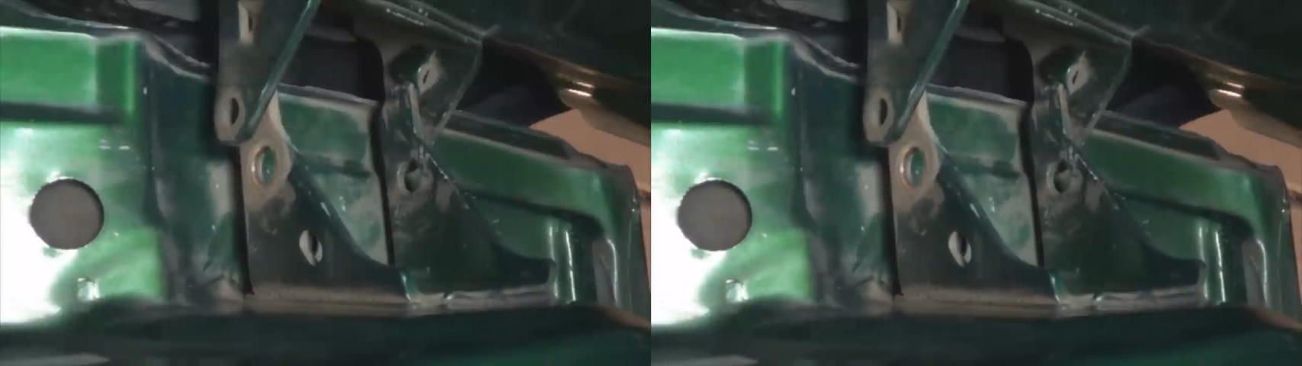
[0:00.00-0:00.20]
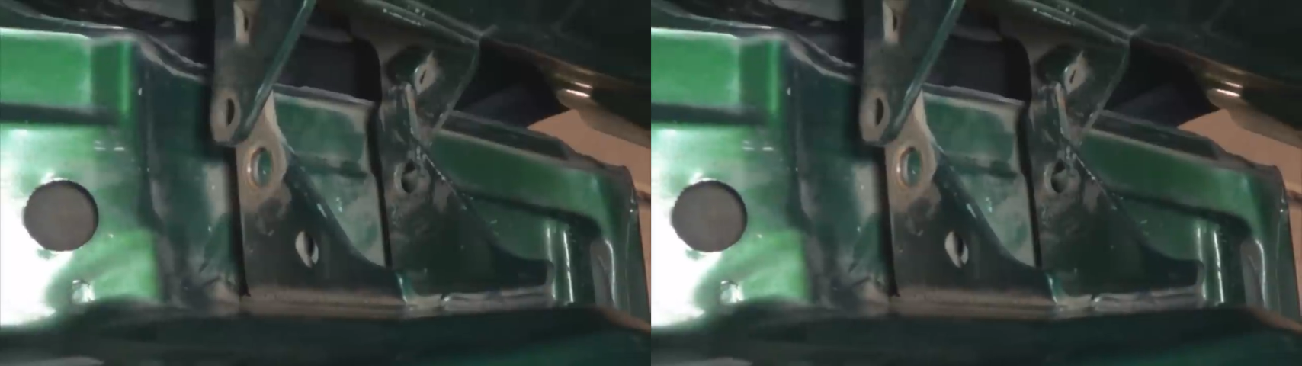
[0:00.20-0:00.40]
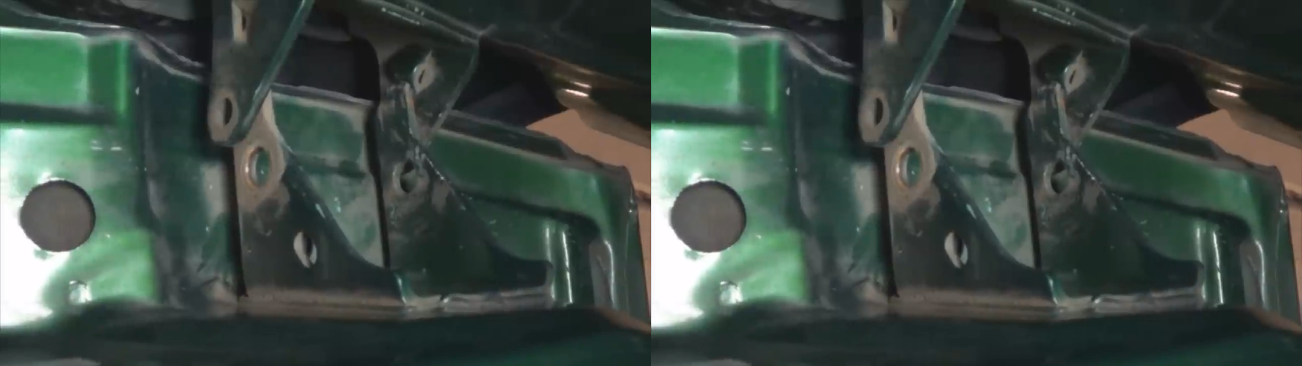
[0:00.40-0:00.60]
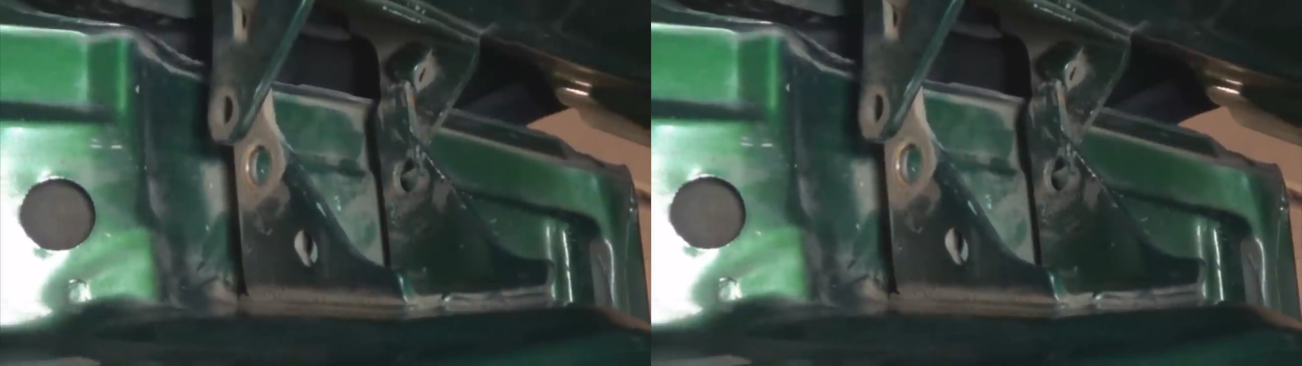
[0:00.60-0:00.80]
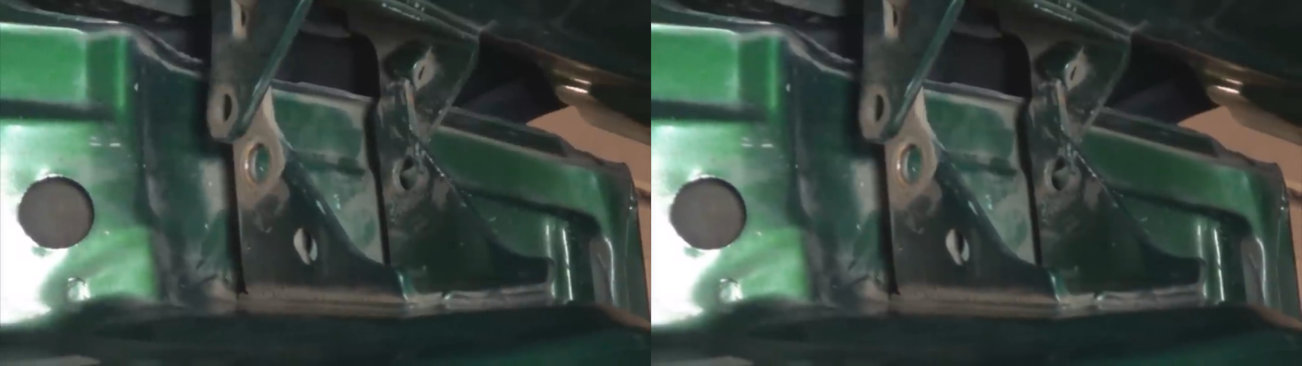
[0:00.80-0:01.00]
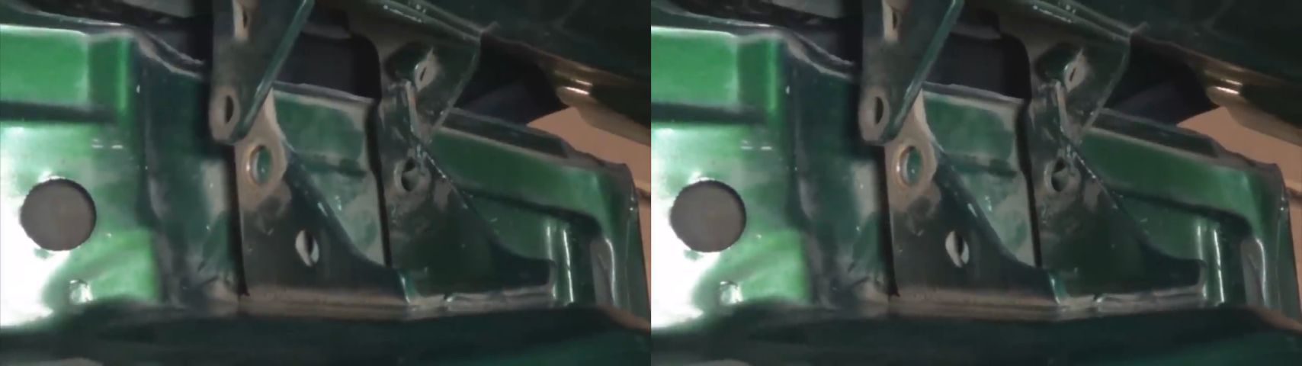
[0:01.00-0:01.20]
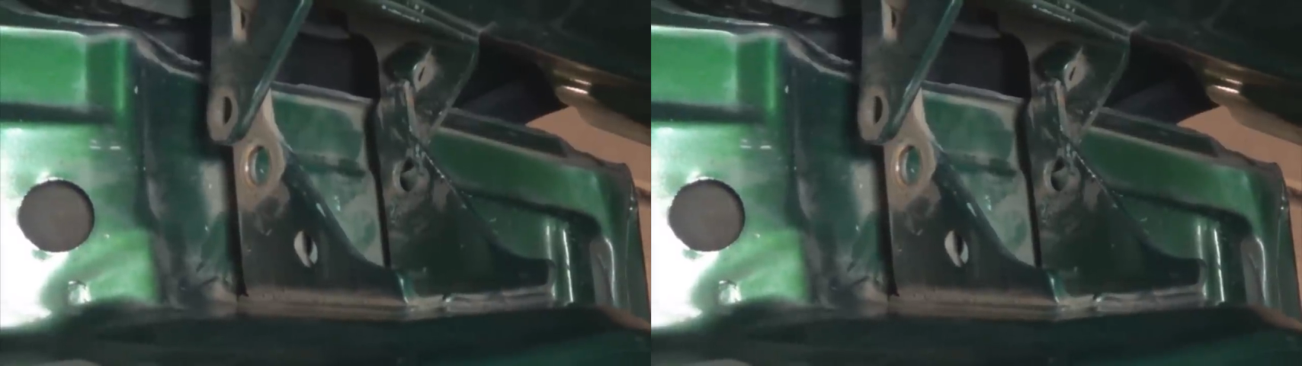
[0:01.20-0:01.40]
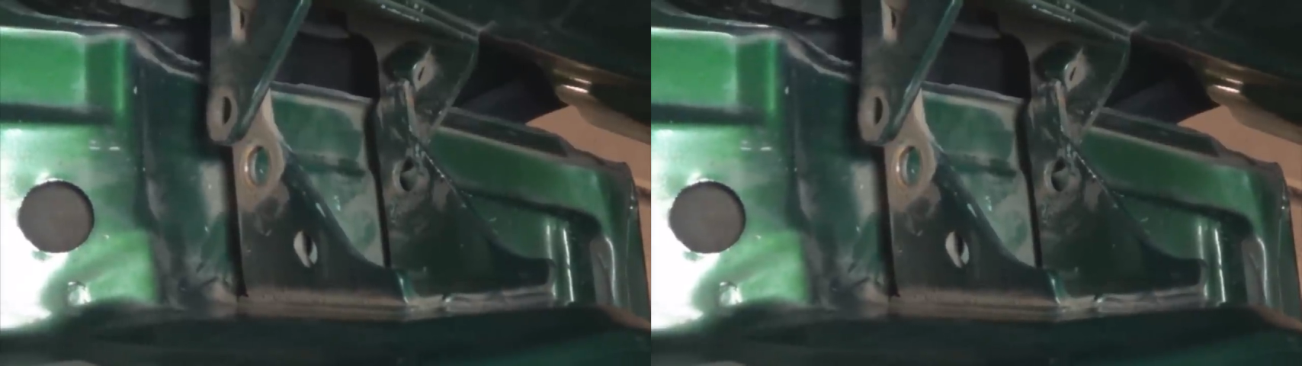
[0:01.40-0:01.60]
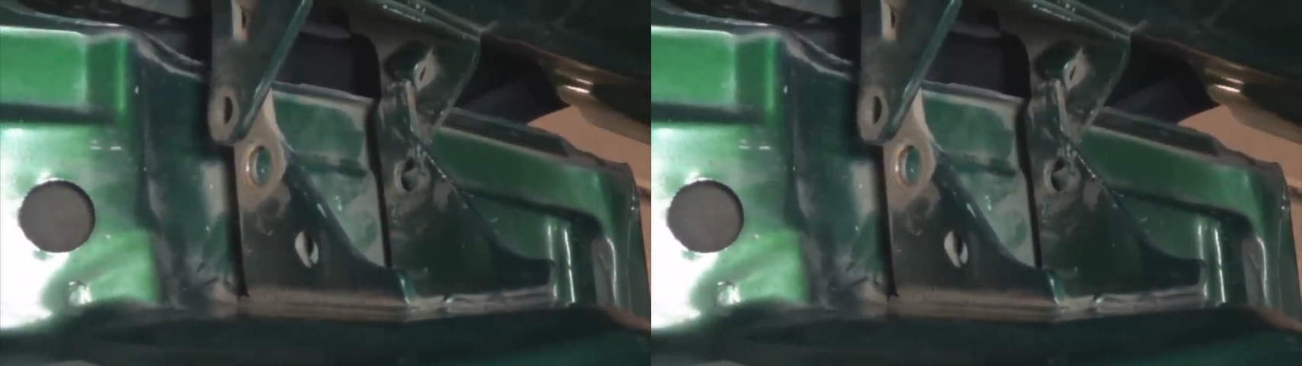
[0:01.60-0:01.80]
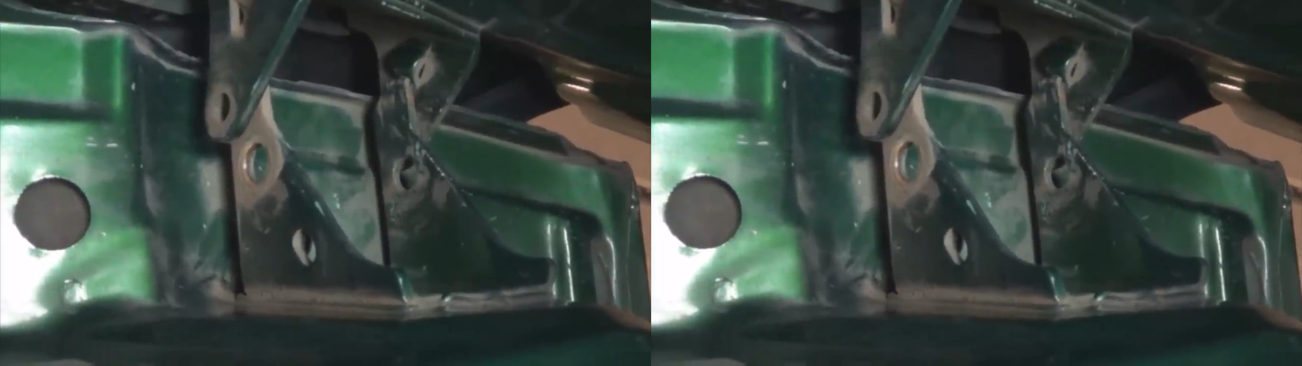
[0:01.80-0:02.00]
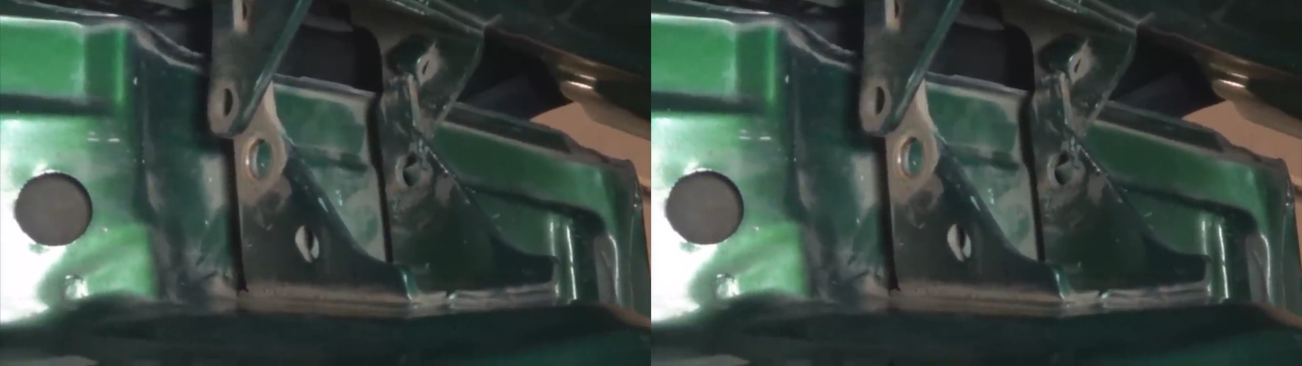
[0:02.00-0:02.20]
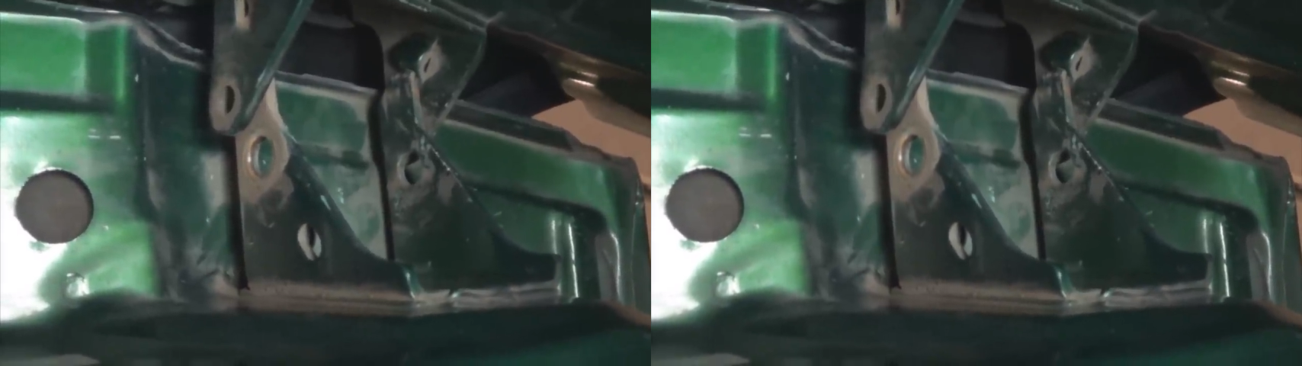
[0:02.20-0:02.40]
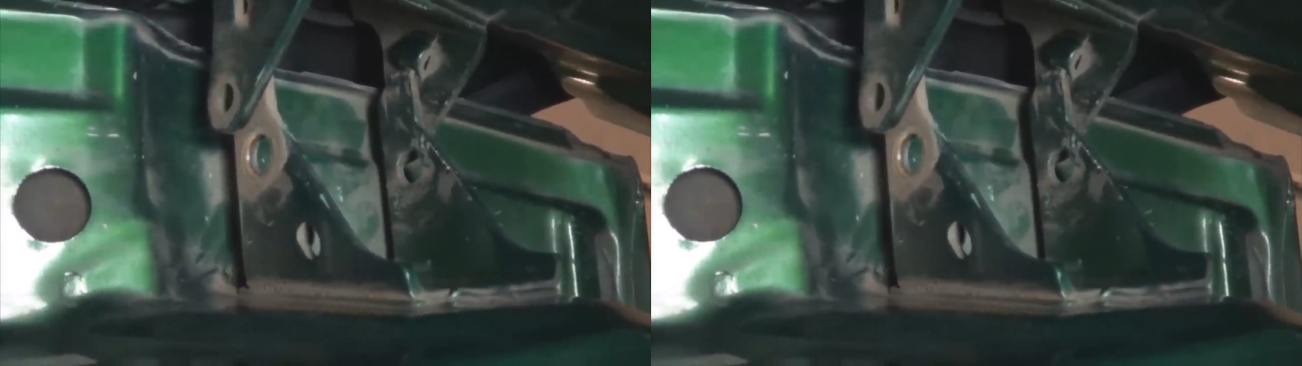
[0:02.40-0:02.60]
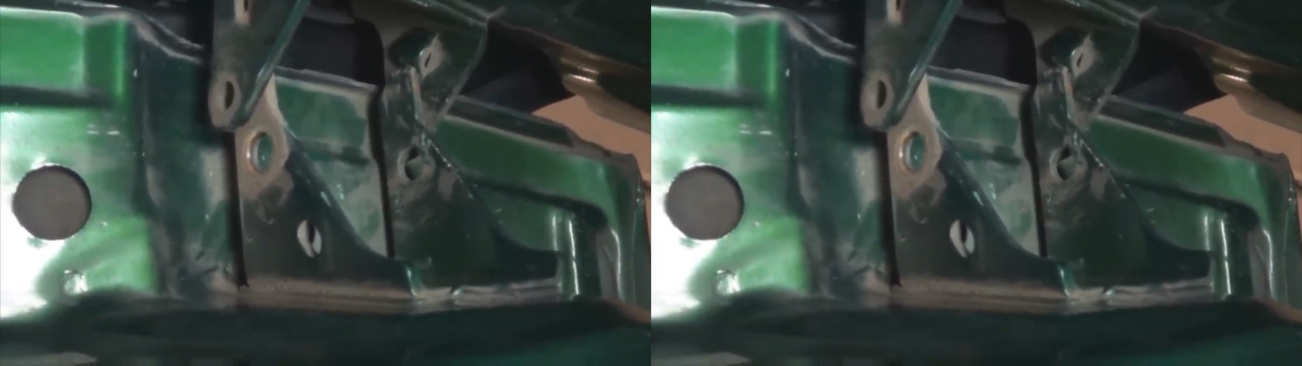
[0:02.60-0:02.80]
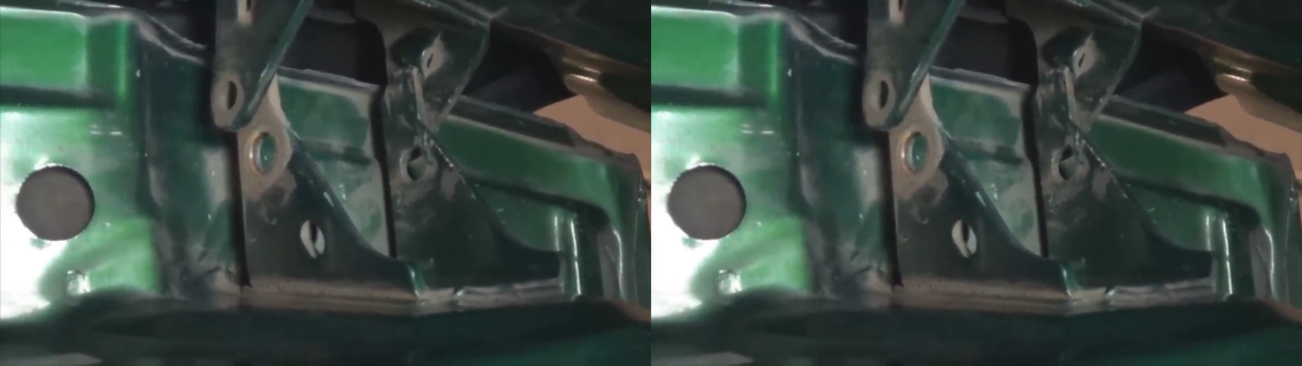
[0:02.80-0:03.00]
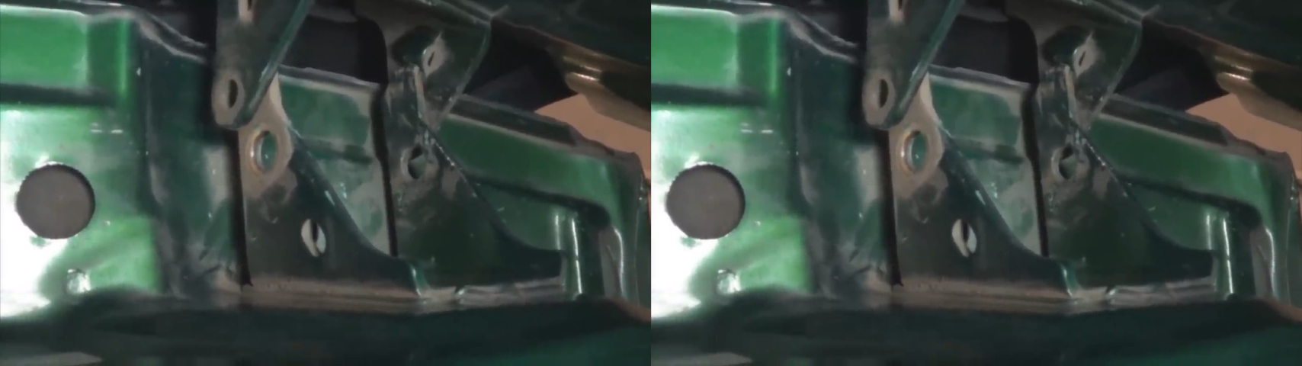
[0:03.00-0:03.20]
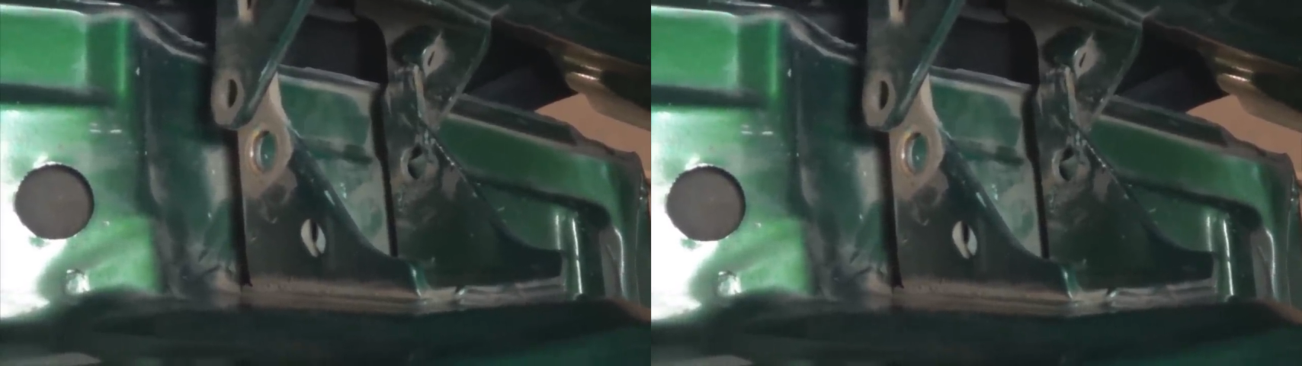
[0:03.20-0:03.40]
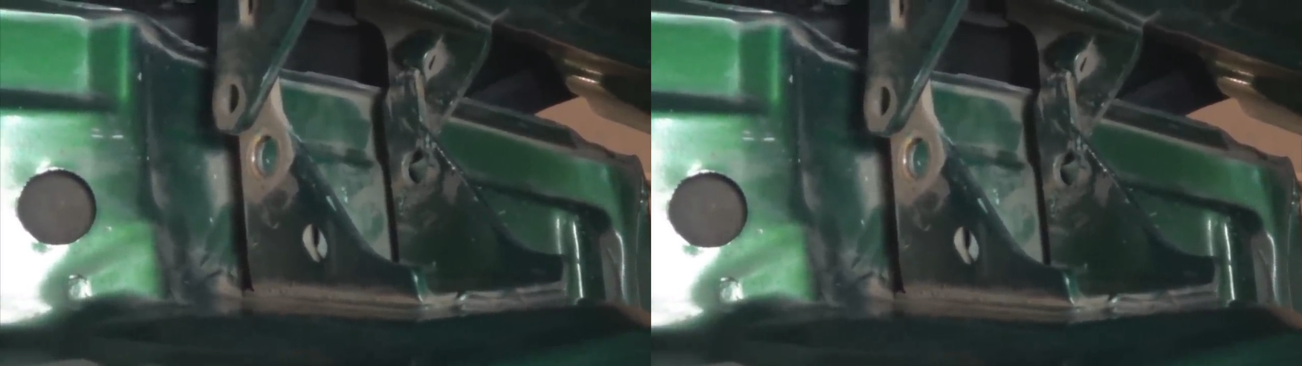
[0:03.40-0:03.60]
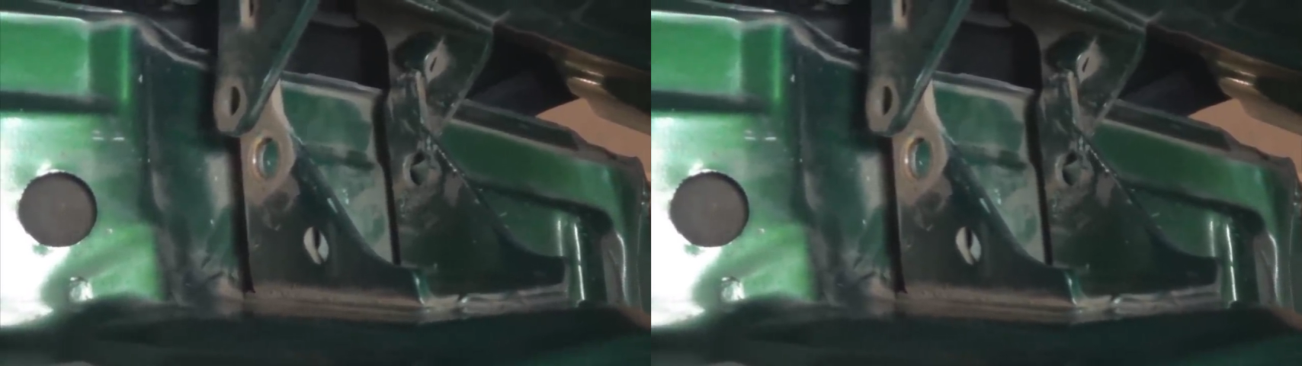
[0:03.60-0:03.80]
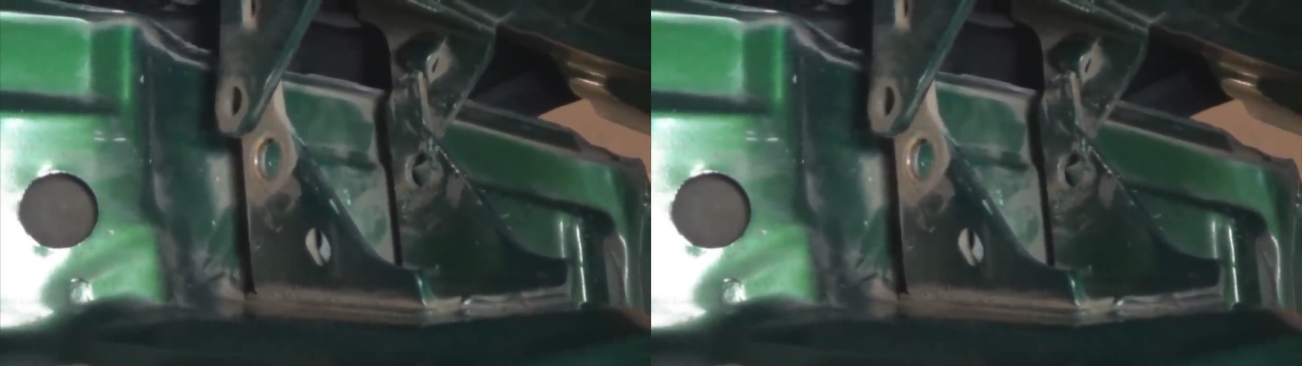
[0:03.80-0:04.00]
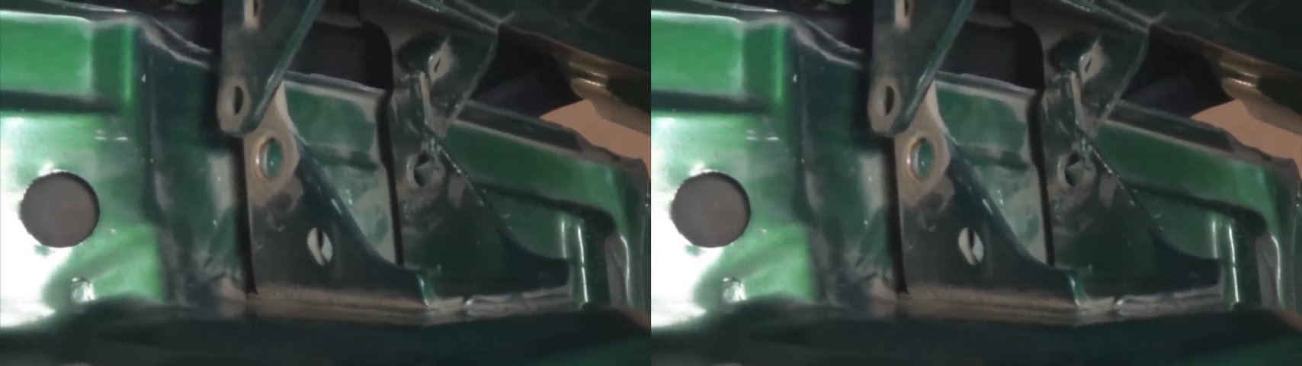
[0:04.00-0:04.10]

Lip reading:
(no speaker visible)